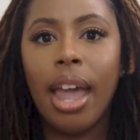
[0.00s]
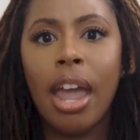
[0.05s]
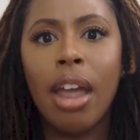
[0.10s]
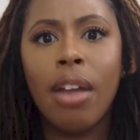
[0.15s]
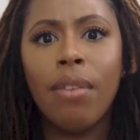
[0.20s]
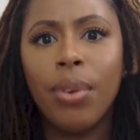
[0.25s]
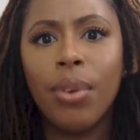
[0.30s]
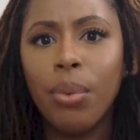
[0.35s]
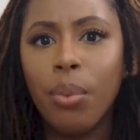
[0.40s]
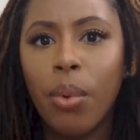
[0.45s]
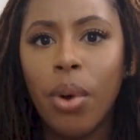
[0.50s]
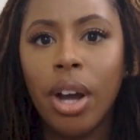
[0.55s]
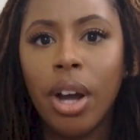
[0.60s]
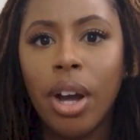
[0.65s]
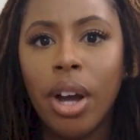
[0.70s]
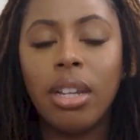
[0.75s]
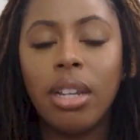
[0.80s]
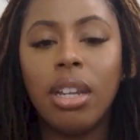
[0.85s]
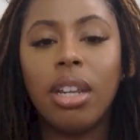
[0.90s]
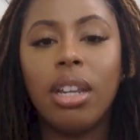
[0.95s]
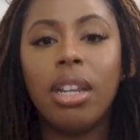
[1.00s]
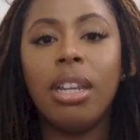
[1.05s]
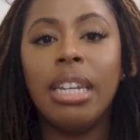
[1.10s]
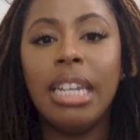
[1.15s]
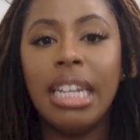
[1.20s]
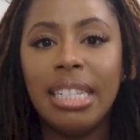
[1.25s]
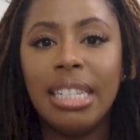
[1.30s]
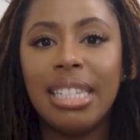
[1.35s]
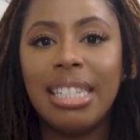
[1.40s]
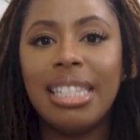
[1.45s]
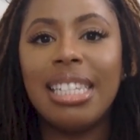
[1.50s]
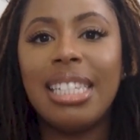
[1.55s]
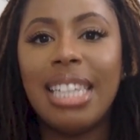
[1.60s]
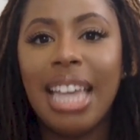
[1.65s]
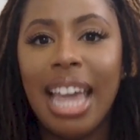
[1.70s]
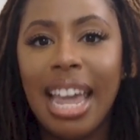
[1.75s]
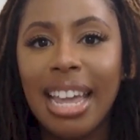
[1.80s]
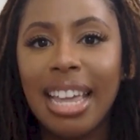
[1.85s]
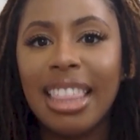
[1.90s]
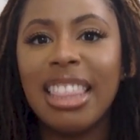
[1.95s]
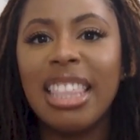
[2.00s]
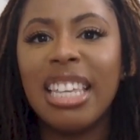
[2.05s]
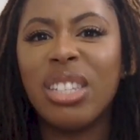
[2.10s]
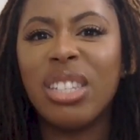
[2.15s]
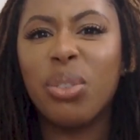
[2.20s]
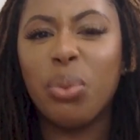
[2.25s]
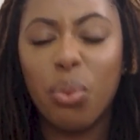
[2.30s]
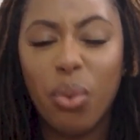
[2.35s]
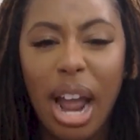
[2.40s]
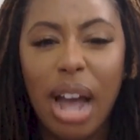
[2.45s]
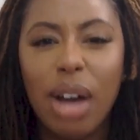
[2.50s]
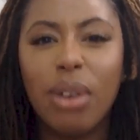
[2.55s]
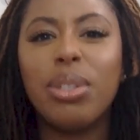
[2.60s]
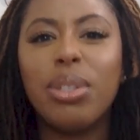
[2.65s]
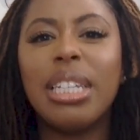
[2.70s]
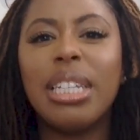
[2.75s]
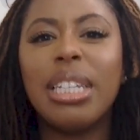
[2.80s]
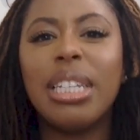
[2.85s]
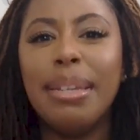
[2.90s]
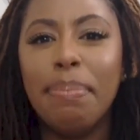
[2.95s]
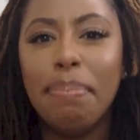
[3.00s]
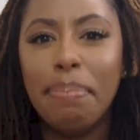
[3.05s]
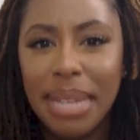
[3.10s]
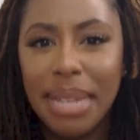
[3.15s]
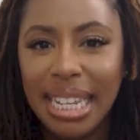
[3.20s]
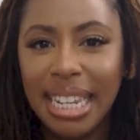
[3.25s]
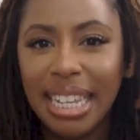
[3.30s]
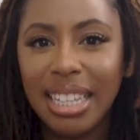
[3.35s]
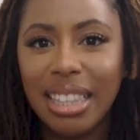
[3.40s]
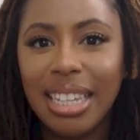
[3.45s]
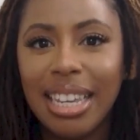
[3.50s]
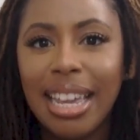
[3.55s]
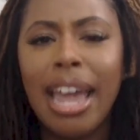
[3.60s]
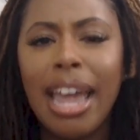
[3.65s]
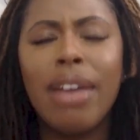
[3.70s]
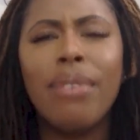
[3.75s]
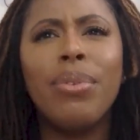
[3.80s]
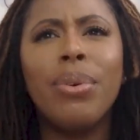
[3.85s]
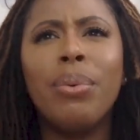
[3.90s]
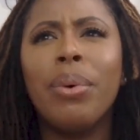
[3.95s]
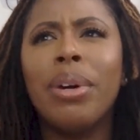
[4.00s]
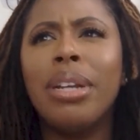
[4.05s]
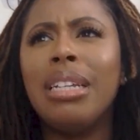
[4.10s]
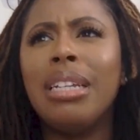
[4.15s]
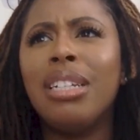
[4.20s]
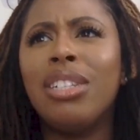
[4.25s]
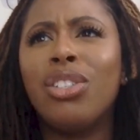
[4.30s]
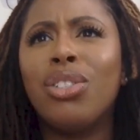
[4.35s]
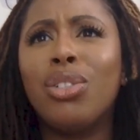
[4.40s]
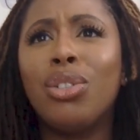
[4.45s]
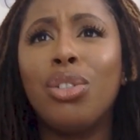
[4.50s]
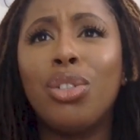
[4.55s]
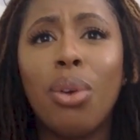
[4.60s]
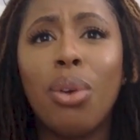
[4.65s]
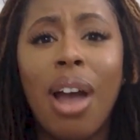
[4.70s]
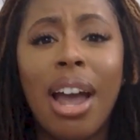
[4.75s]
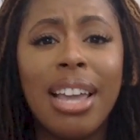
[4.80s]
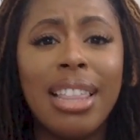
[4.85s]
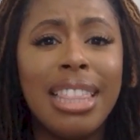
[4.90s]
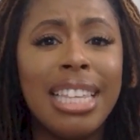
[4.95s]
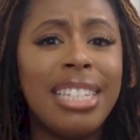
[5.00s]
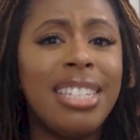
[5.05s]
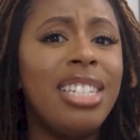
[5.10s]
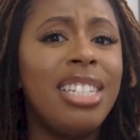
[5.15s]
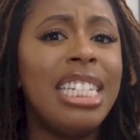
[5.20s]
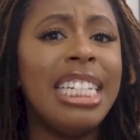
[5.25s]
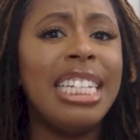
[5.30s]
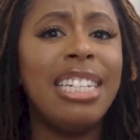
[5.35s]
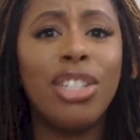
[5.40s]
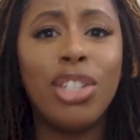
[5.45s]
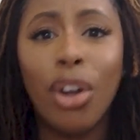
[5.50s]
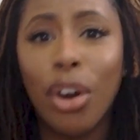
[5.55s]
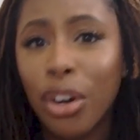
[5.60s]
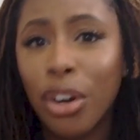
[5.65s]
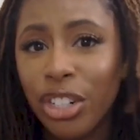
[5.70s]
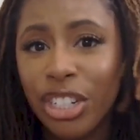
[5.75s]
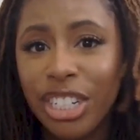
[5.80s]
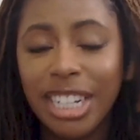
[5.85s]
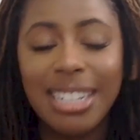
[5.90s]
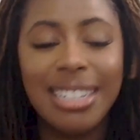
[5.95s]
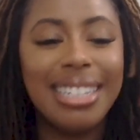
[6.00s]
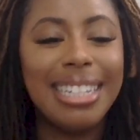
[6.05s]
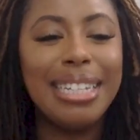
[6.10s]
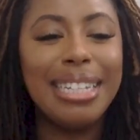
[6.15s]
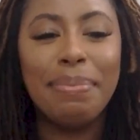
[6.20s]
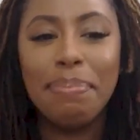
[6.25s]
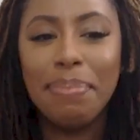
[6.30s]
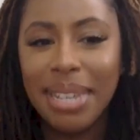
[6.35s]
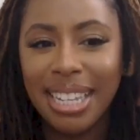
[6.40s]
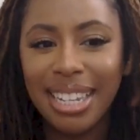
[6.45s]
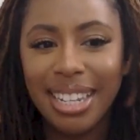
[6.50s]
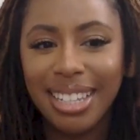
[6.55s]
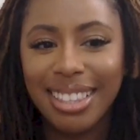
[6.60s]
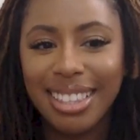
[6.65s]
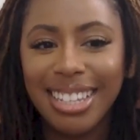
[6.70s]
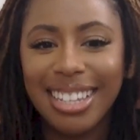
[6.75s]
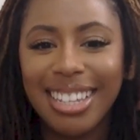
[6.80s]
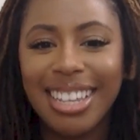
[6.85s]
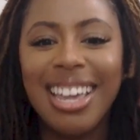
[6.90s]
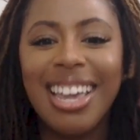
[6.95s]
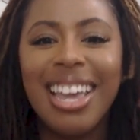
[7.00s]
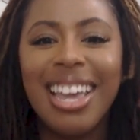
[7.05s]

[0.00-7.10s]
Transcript: everyone needs to take this route immediately. Everyone needs to try this detergent immediately.